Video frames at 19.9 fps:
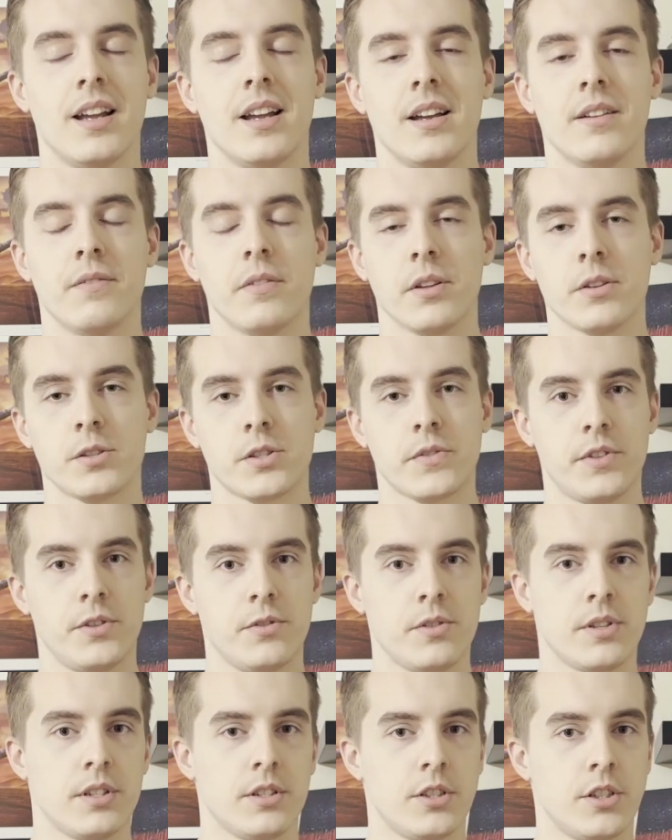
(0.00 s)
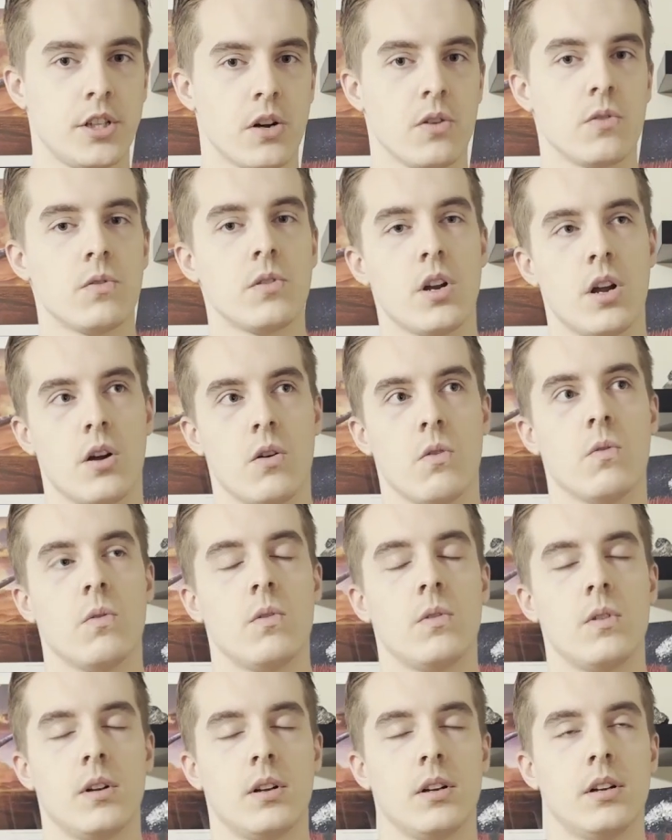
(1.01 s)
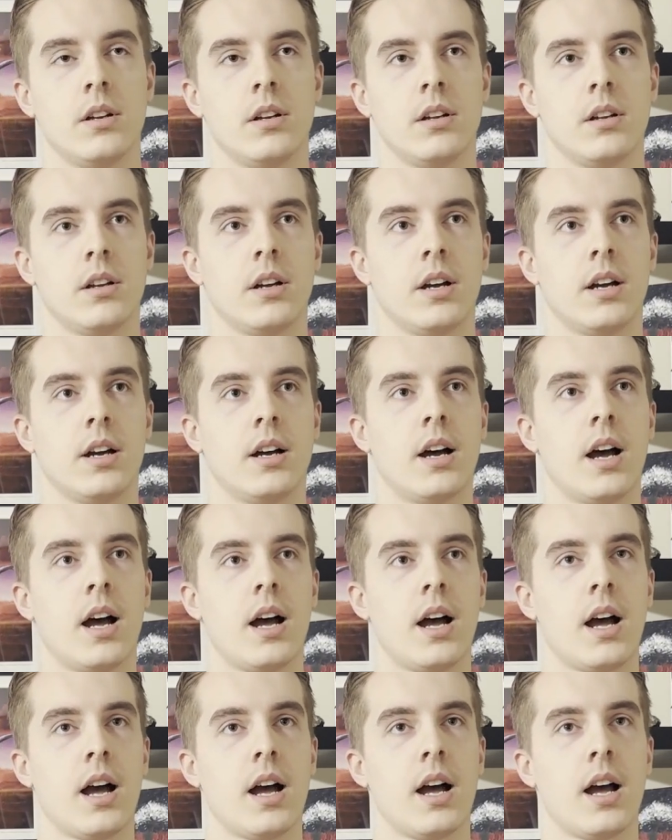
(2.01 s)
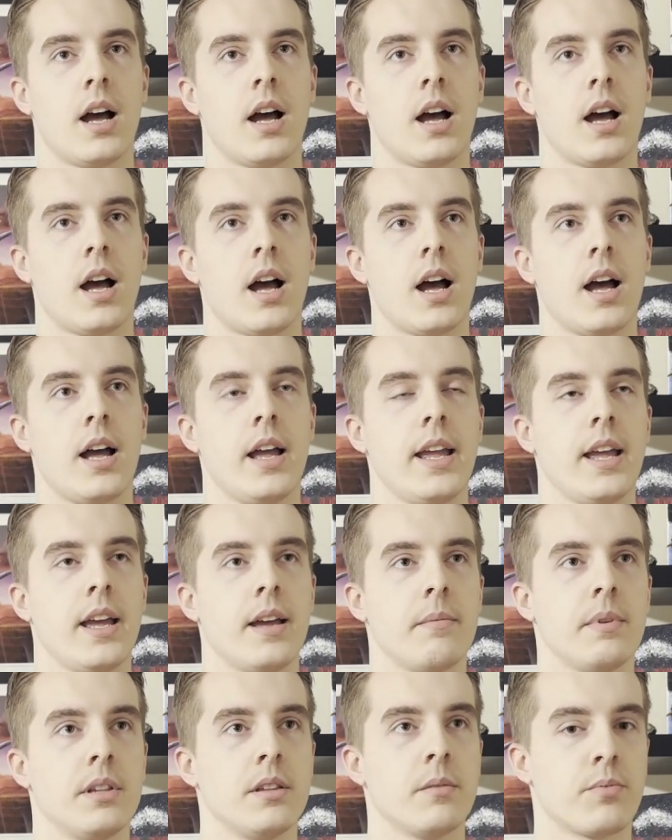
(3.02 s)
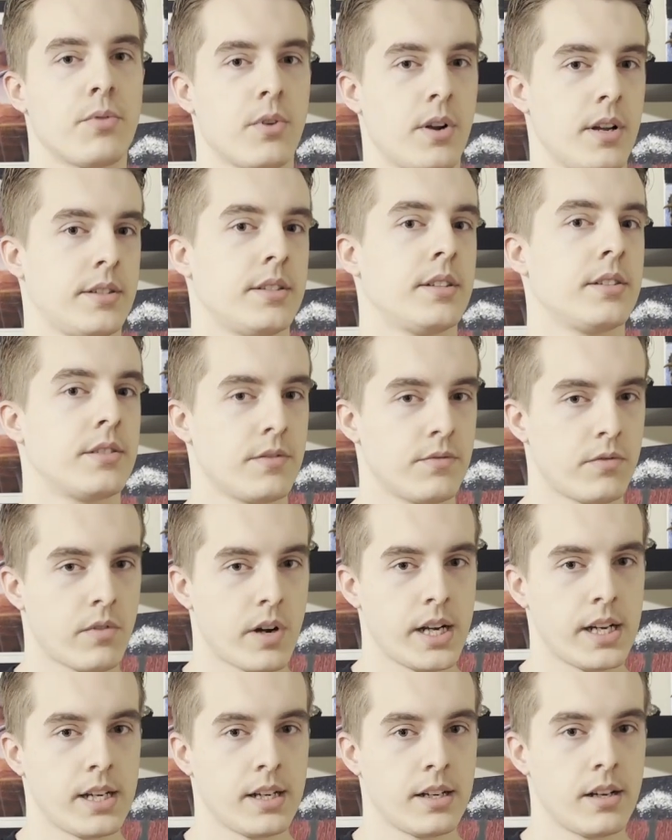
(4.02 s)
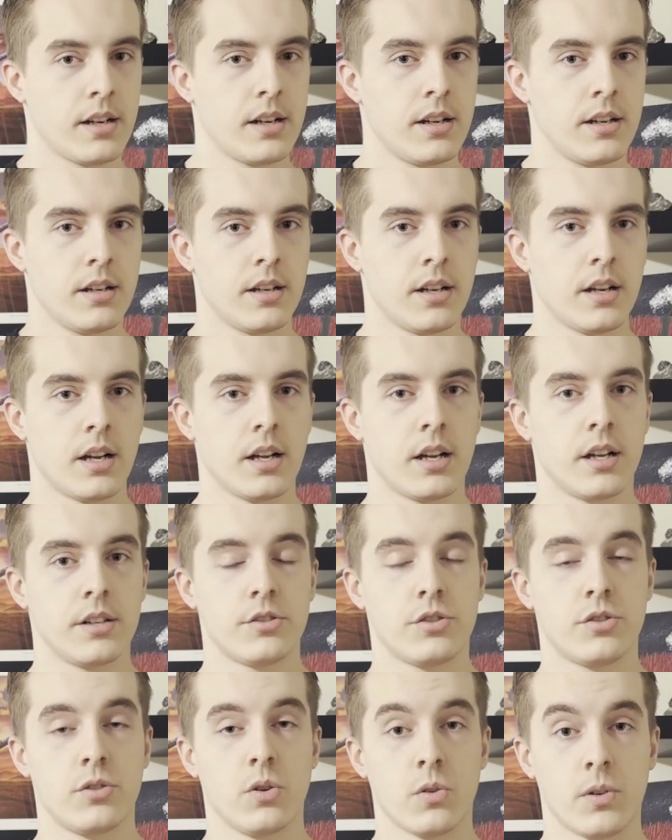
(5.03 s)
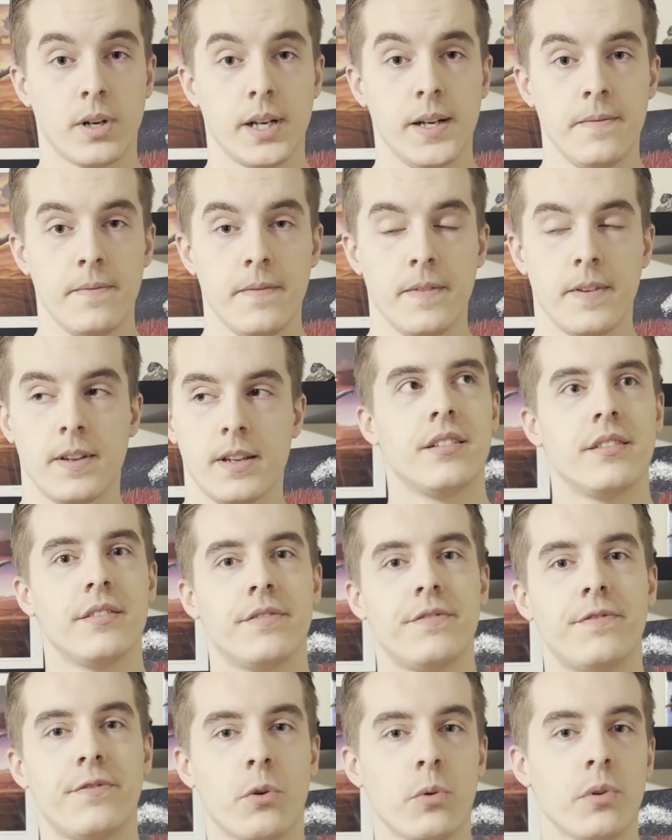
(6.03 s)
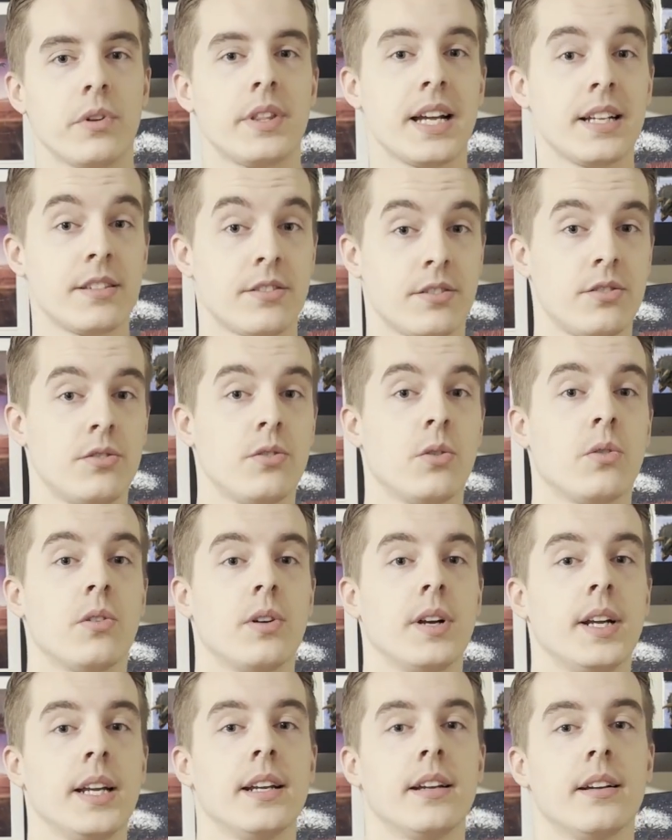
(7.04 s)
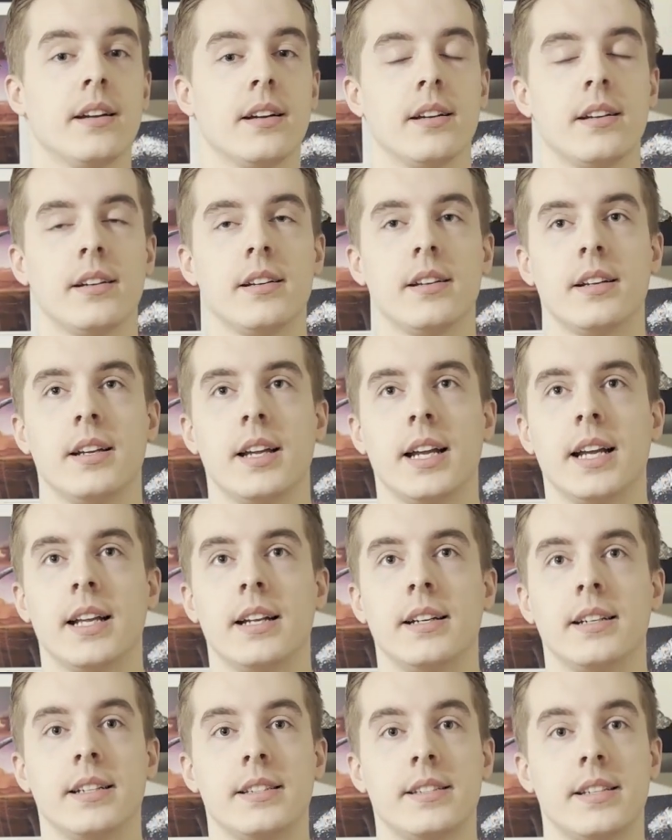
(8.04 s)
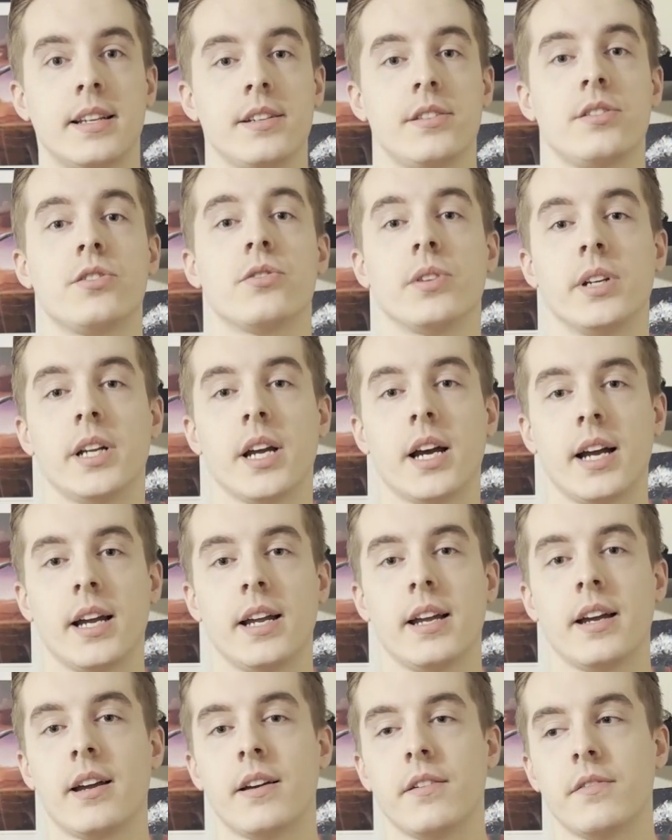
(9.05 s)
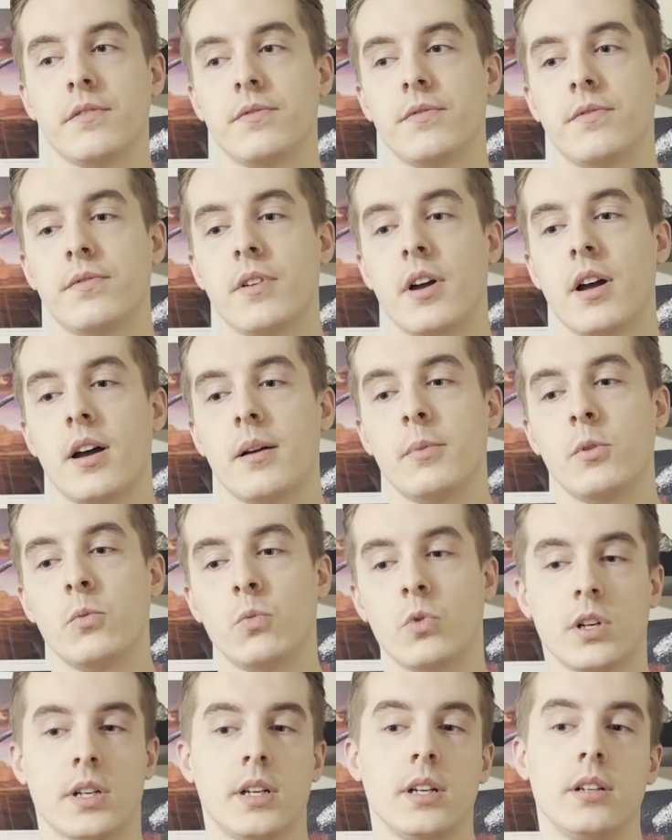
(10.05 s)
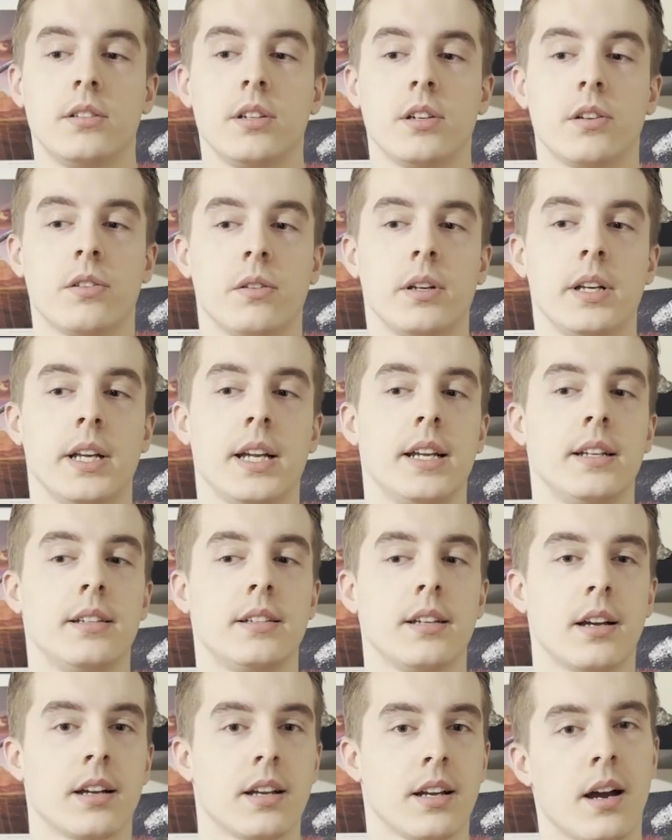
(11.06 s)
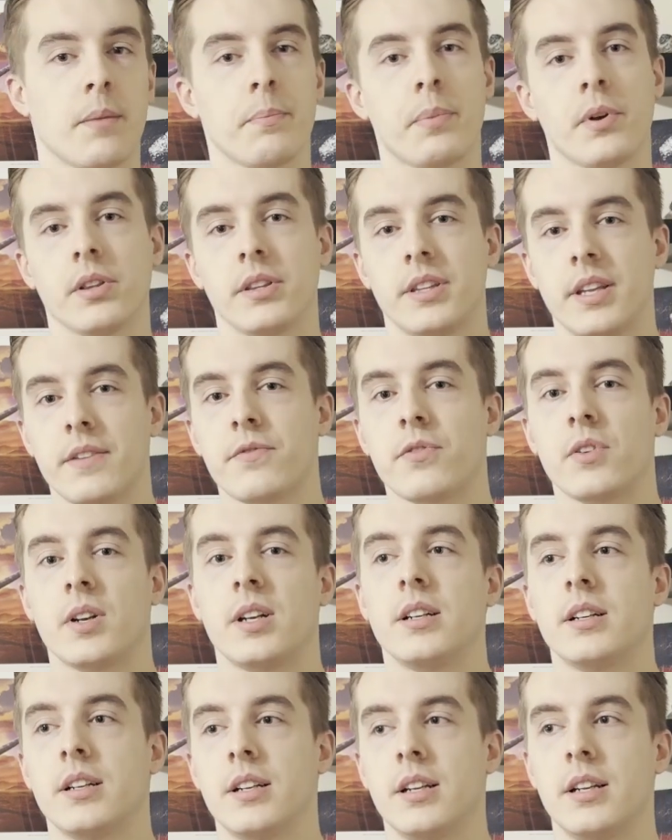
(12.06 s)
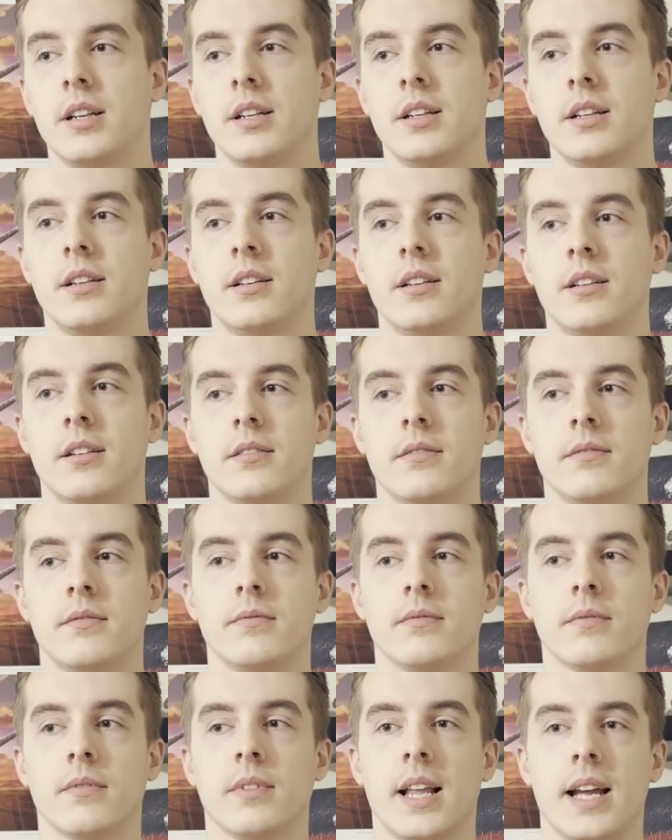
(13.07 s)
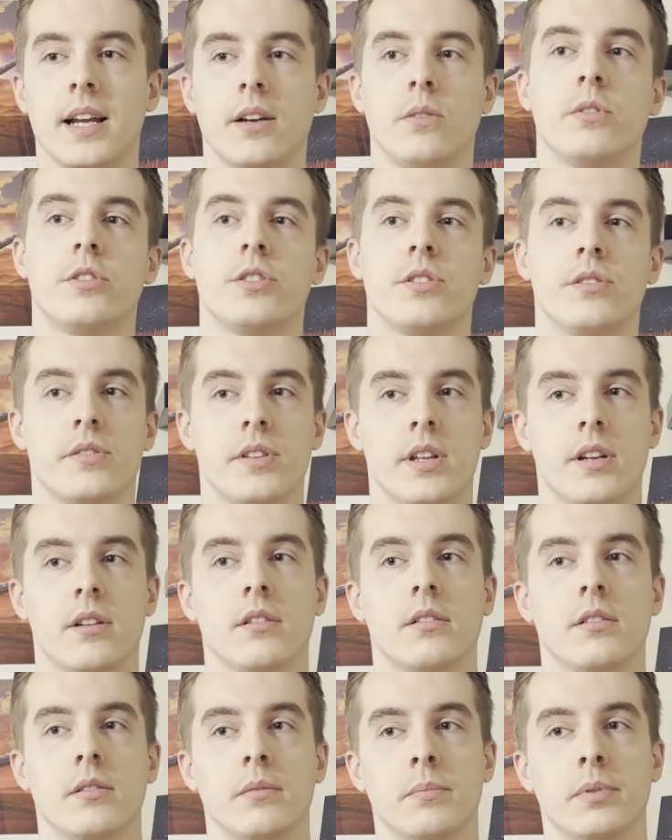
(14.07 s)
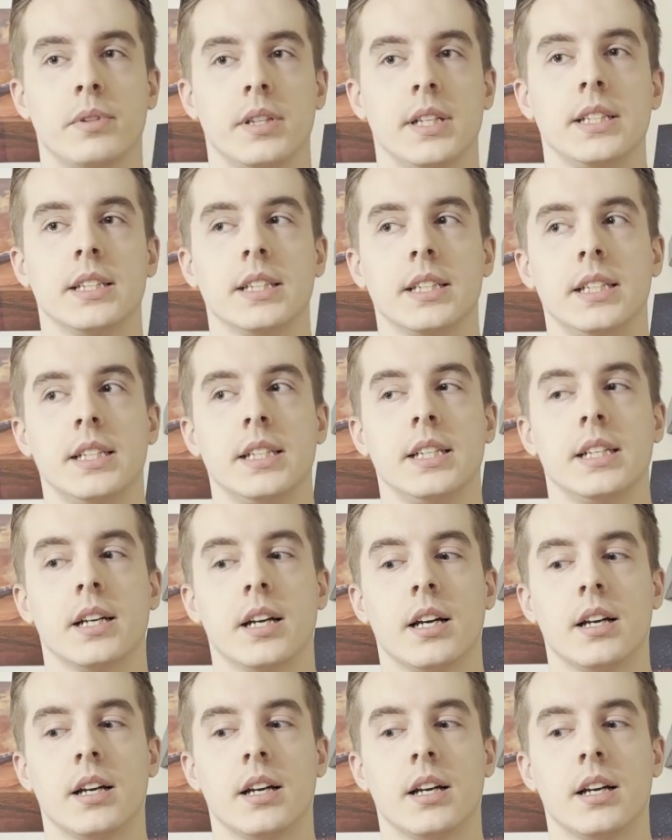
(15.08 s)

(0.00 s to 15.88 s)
For those of you that don't know, I am in the process of writing a story. For that story and its history, I have been working to create a couple different languages that are completely